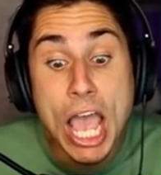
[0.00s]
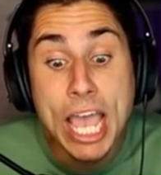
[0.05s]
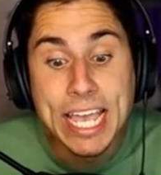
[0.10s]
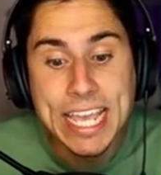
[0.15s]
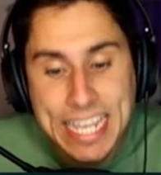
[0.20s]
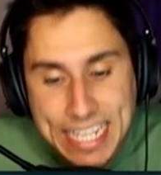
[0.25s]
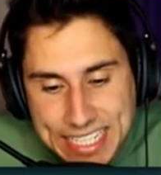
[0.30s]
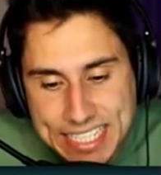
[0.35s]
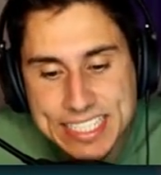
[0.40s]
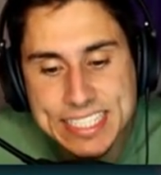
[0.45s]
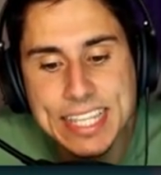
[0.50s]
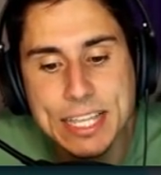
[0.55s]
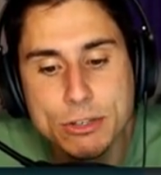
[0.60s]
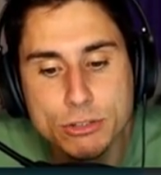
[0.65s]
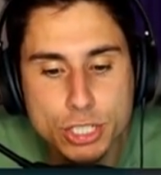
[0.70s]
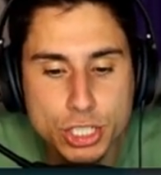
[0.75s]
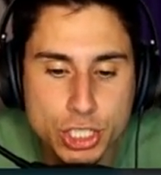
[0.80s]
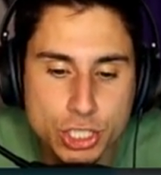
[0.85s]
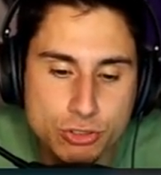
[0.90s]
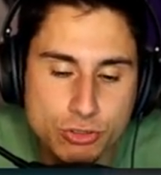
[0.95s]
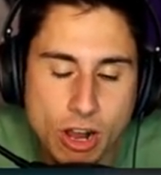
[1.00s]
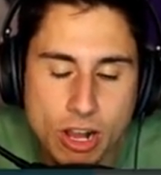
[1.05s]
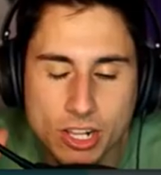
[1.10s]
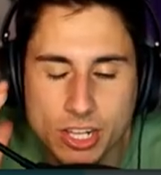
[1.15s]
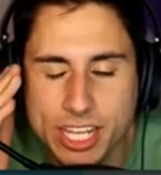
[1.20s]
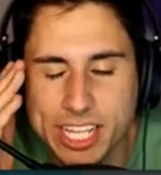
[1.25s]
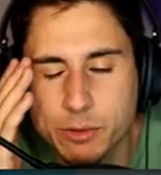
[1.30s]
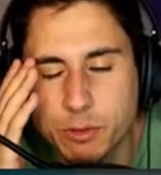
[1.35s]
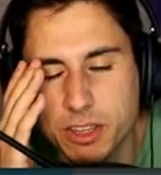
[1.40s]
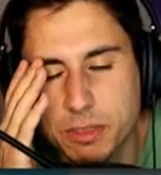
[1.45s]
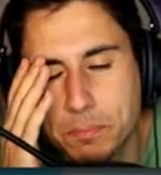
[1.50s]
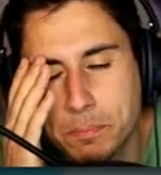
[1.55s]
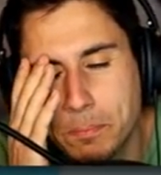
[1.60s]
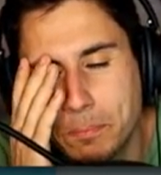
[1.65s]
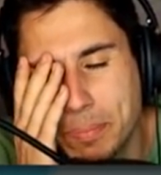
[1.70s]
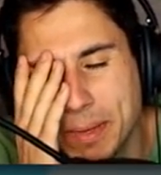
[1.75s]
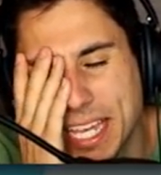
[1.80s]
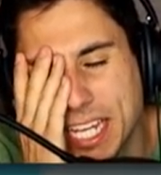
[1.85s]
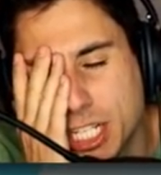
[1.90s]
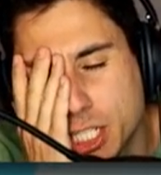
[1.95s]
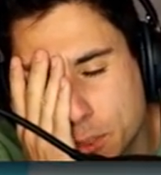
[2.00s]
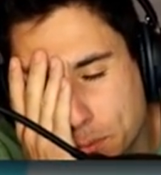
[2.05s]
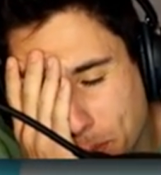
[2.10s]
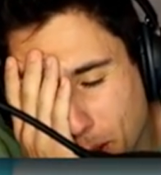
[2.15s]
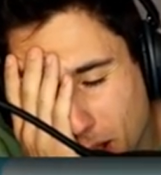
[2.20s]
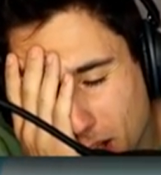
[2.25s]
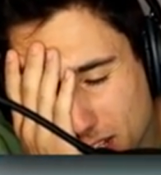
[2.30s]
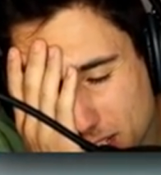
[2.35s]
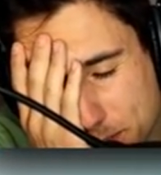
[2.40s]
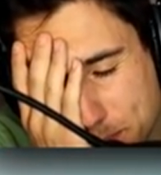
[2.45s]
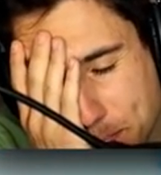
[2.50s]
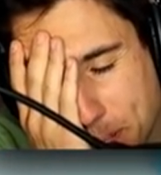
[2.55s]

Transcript: He's still struggling with beach balls.